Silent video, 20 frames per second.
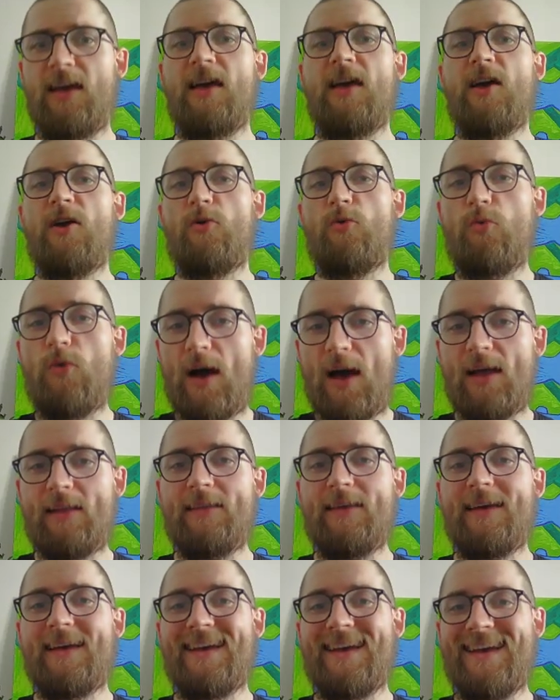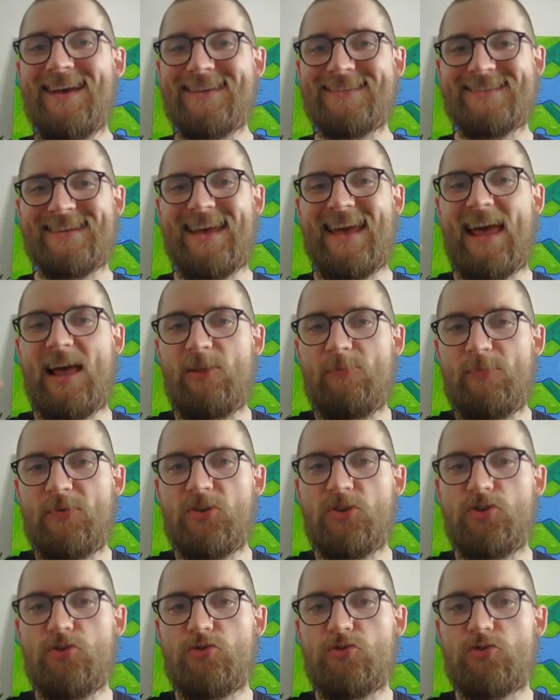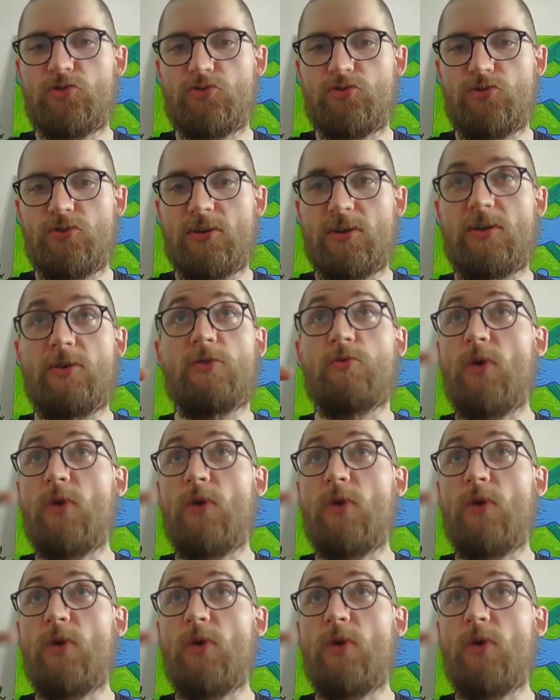One is helping you.